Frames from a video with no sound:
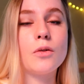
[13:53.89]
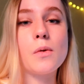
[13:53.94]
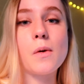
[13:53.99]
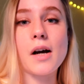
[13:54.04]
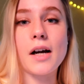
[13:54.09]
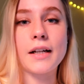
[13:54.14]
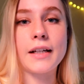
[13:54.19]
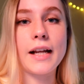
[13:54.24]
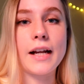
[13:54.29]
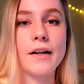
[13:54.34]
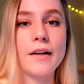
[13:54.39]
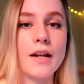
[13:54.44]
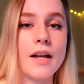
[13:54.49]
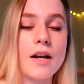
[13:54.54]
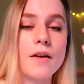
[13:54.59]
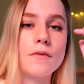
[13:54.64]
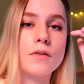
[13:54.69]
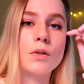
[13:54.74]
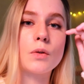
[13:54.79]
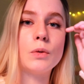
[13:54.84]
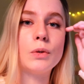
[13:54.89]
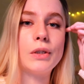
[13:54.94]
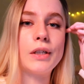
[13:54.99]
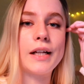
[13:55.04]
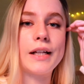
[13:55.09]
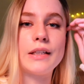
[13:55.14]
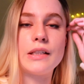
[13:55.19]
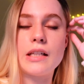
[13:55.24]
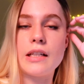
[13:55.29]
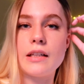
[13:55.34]
quad area of school
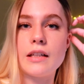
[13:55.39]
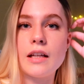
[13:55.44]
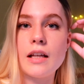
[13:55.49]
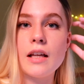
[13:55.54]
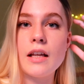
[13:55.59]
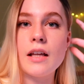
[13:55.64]
and did